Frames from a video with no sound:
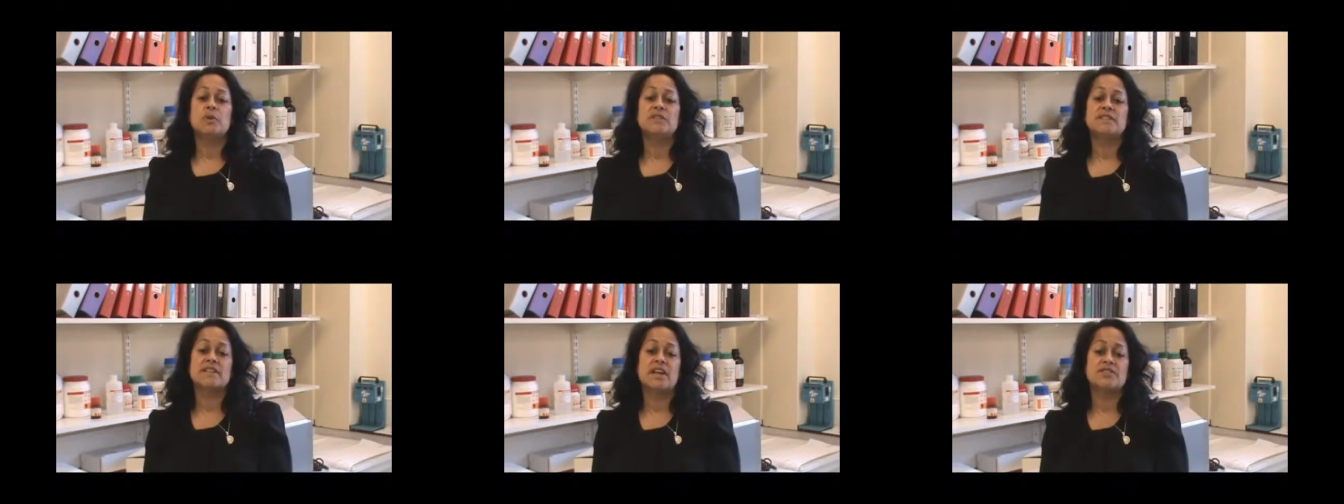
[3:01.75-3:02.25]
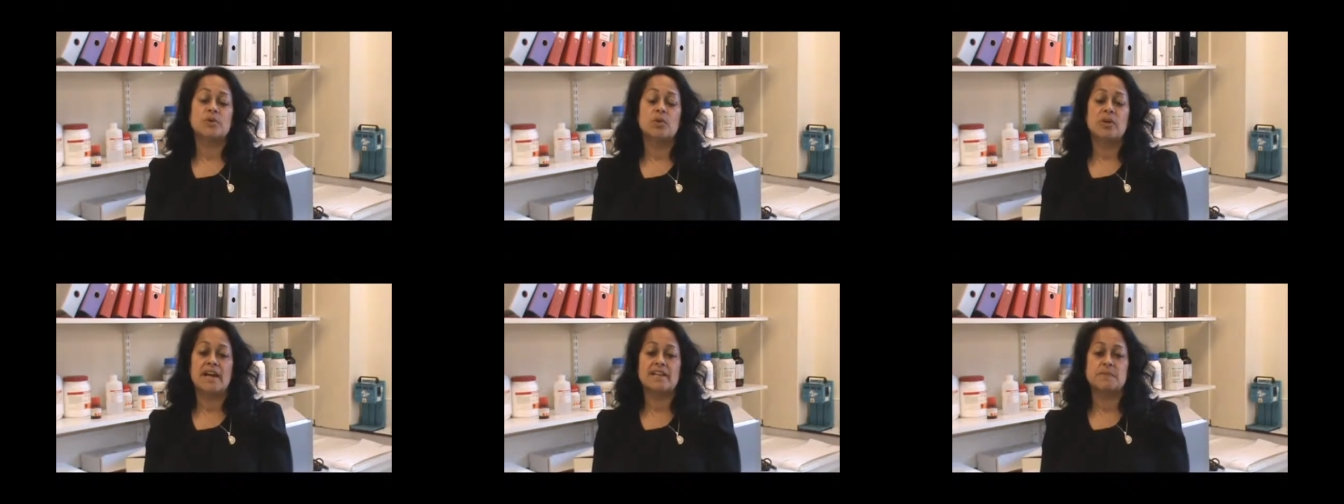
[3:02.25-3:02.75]
we will discuss
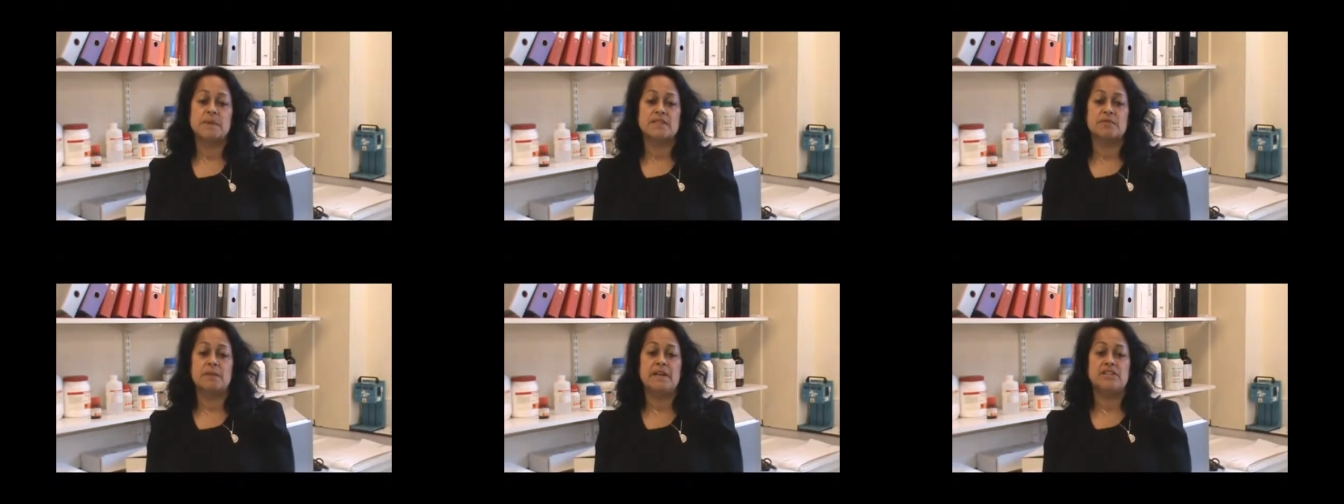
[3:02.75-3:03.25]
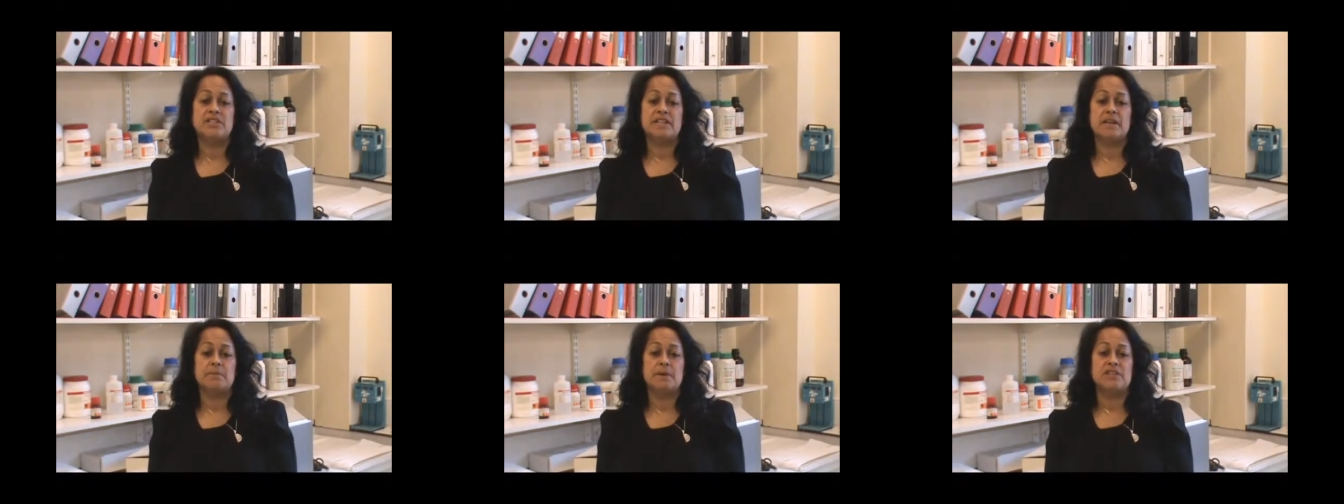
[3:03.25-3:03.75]
all aspects of
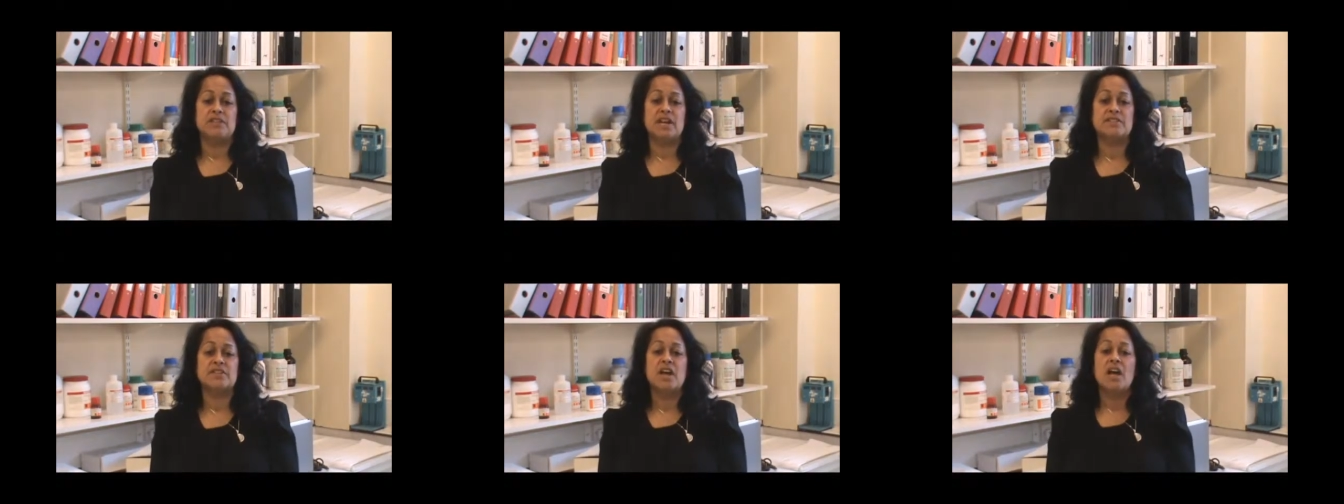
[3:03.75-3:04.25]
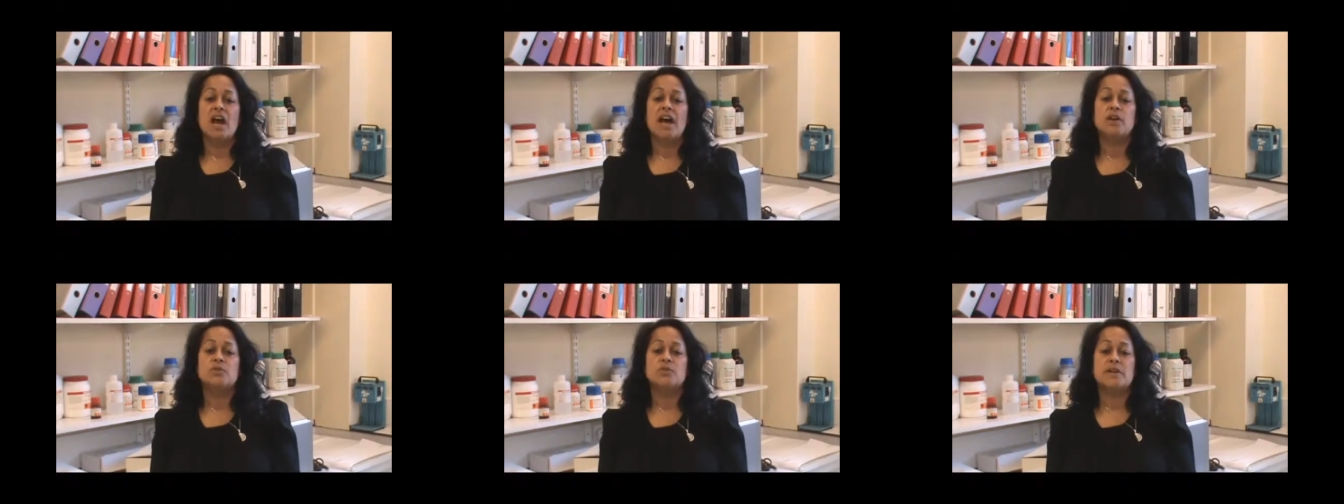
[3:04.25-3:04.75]
PGD and PGS
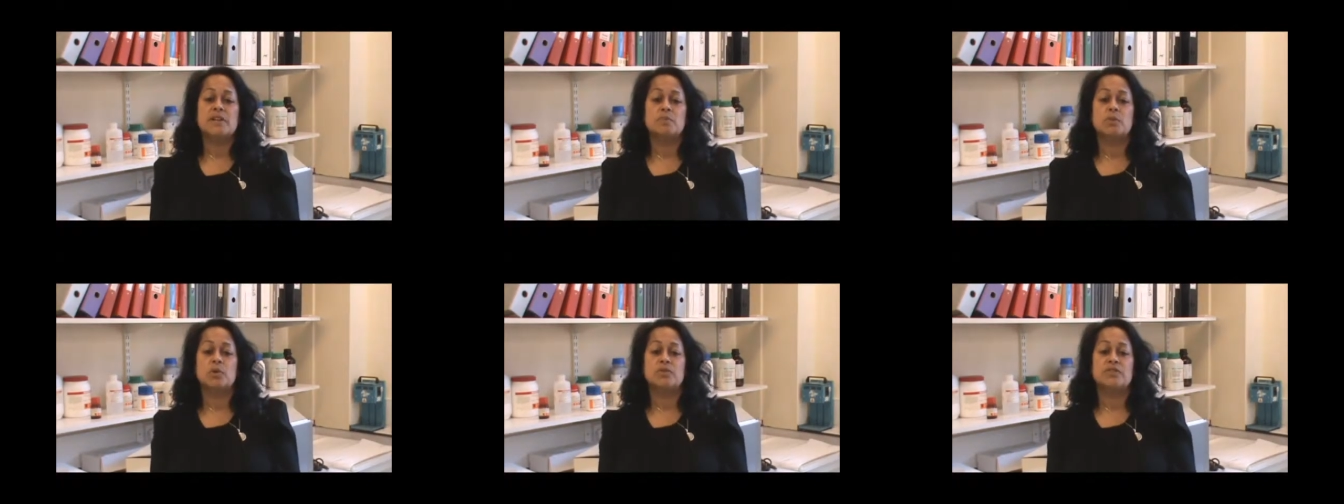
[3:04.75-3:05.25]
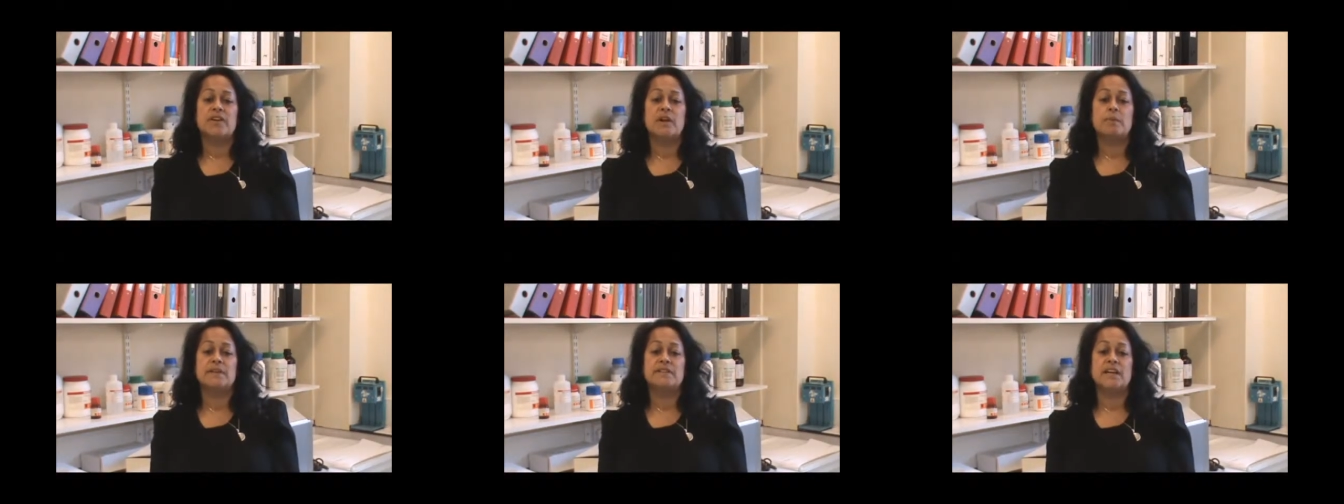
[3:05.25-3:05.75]
and also explore
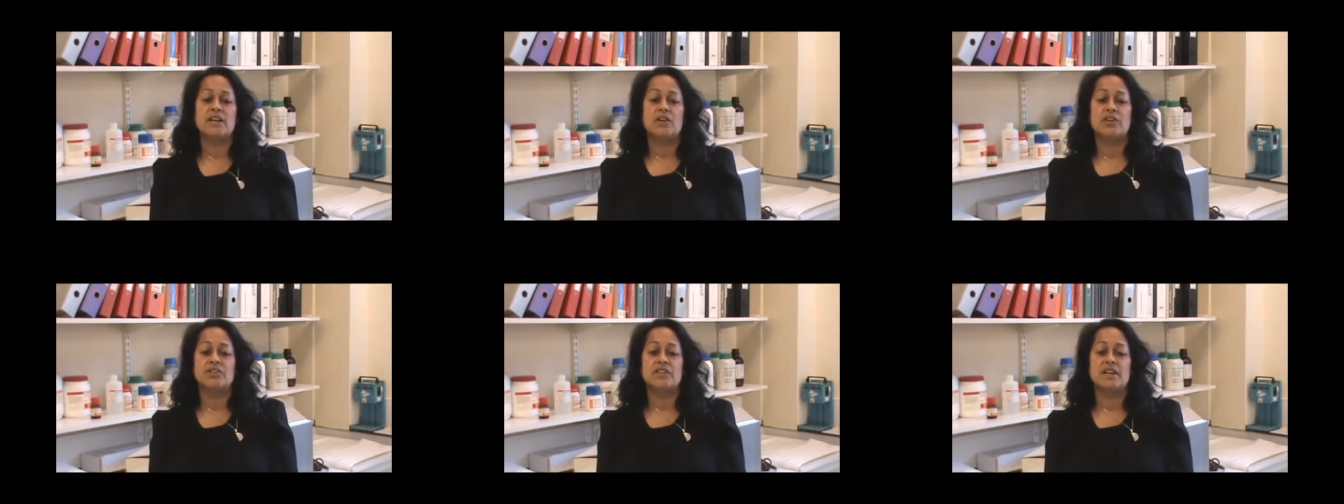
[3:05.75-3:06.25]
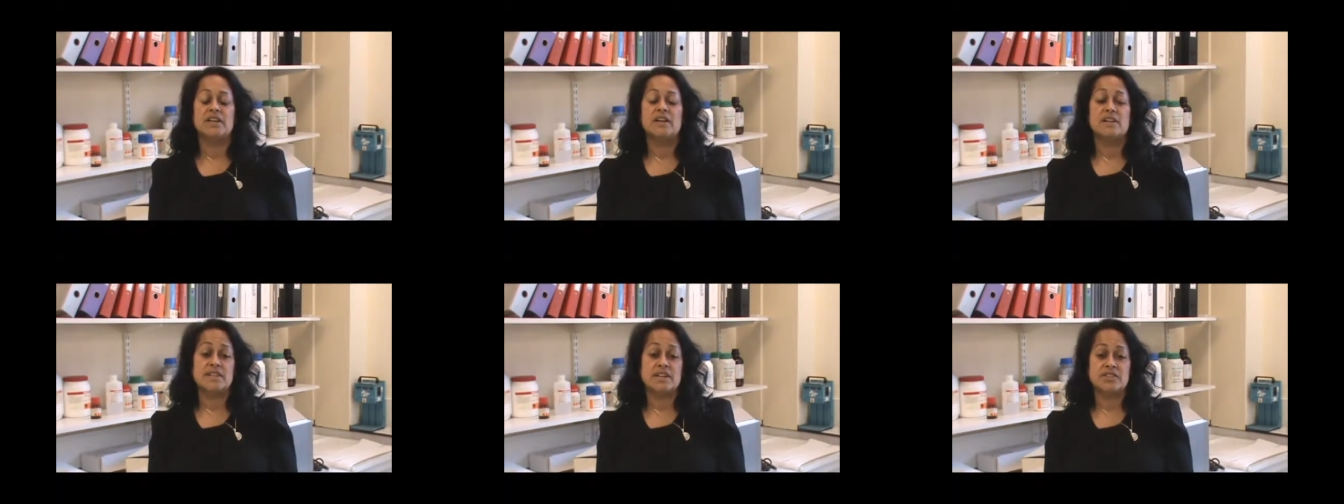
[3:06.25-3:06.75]
developing technology
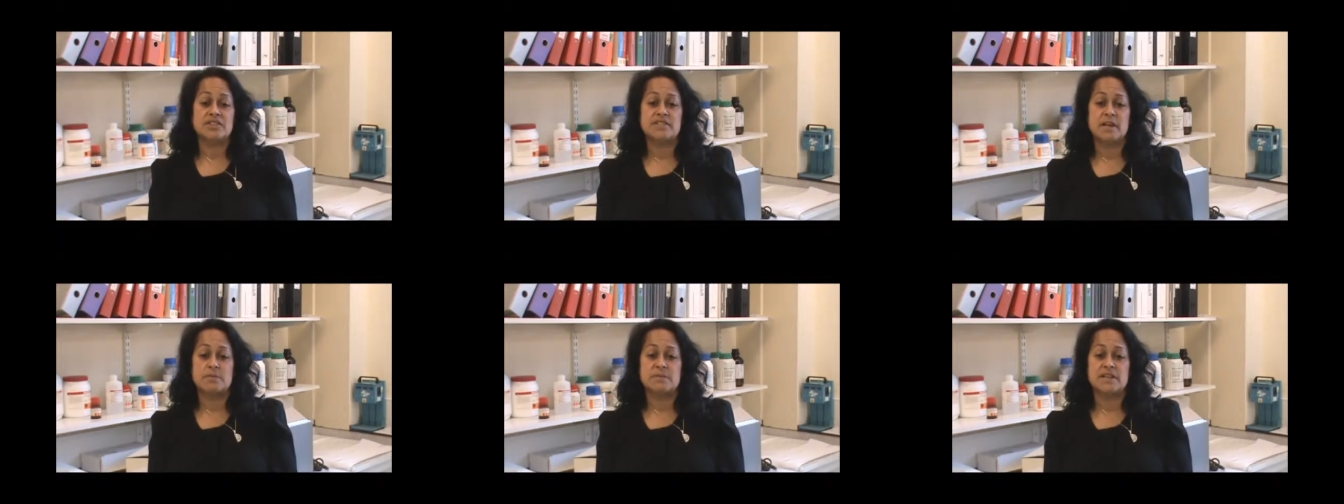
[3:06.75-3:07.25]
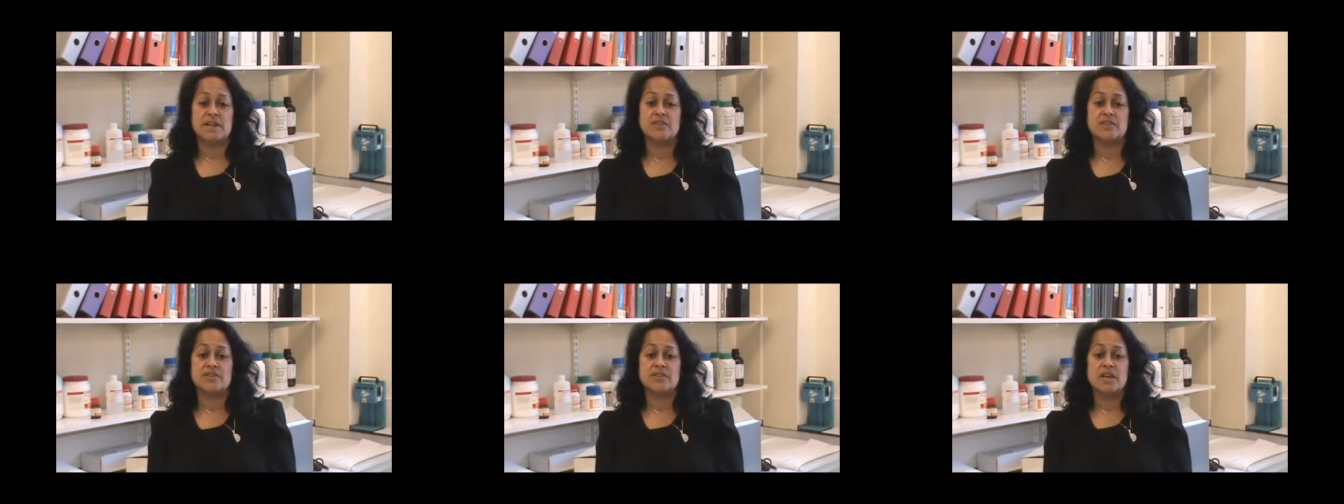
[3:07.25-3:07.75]
such as stem
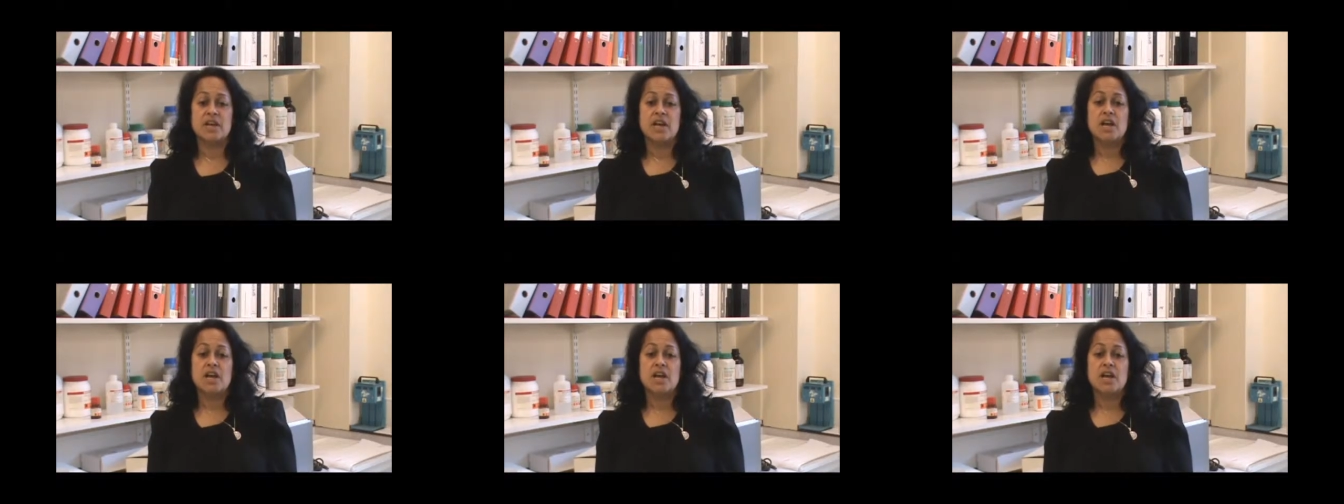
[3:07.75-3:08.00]
cells.